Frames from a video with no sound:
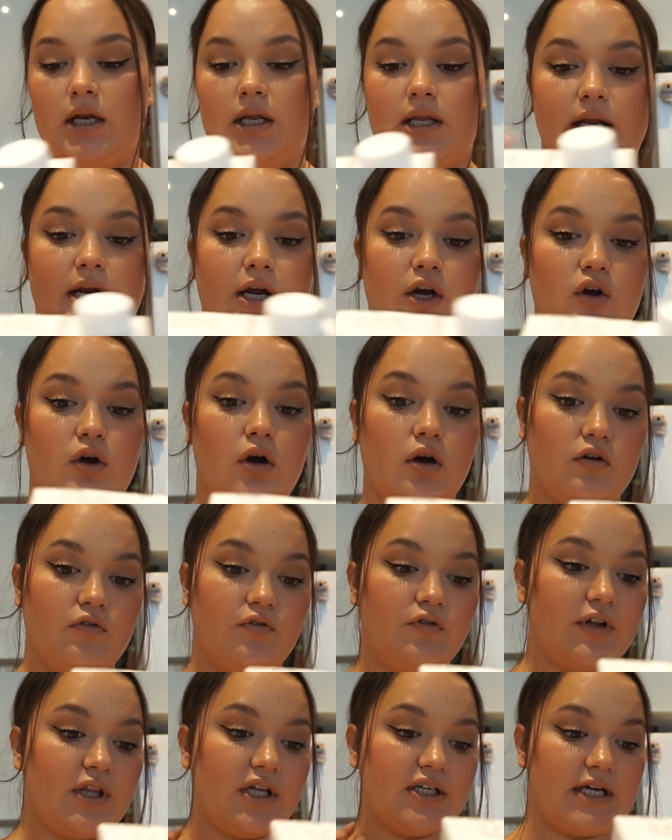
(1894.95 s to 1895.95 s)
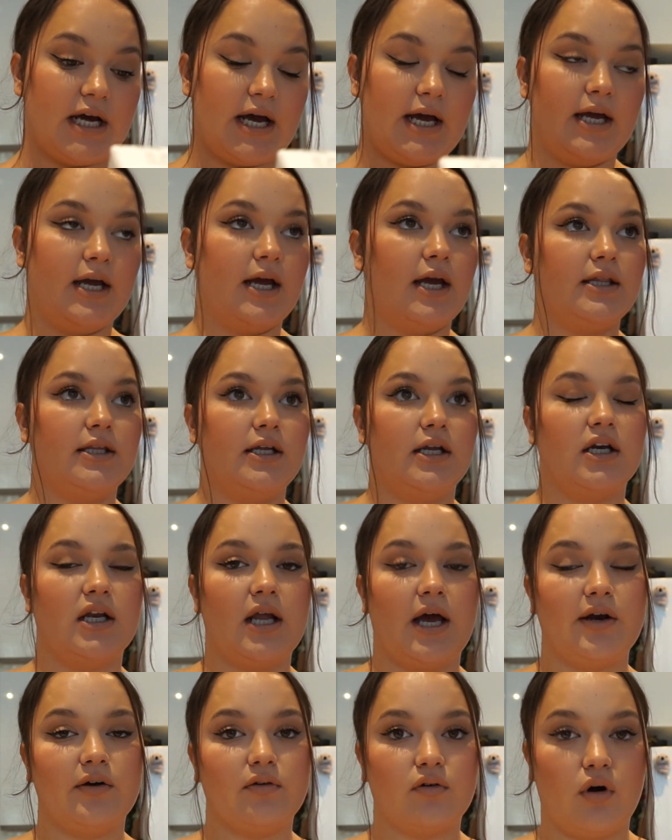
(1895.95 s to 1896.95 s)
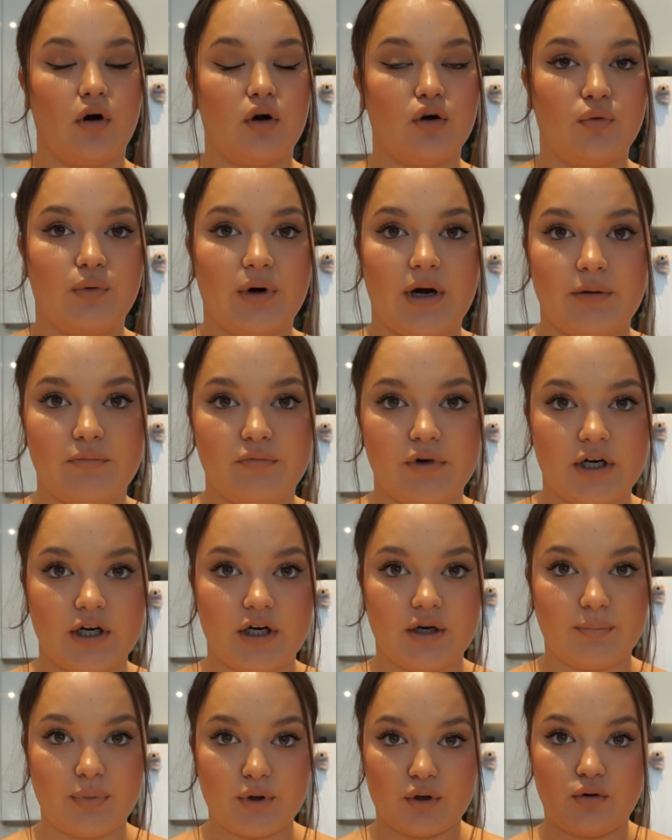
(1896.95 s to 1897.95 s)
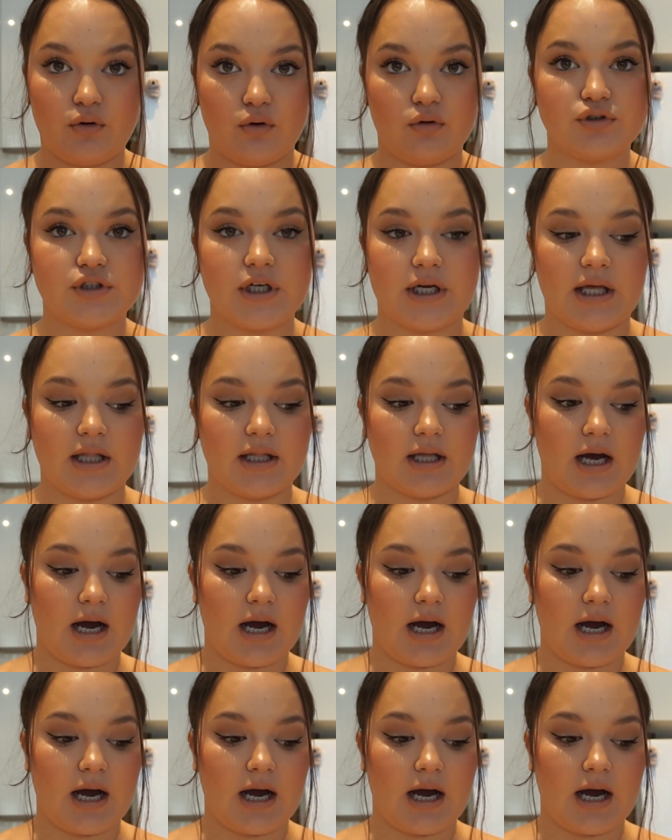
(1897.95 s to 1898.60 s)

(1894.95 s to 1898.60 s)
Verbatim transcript: let it cook for the day, and then later on when I'm ready to put it all together,